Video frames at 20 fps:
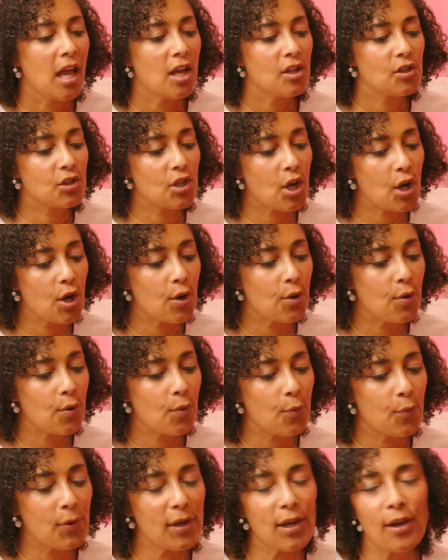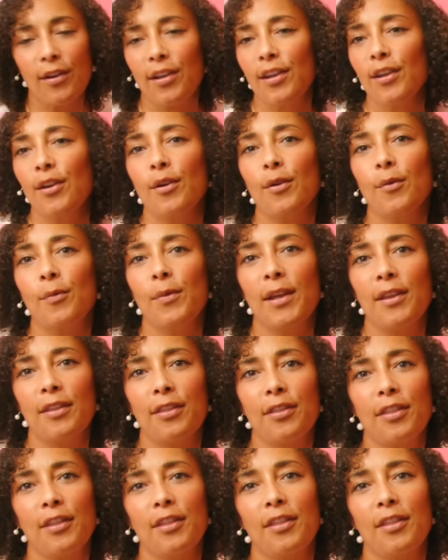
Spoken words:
So we are here with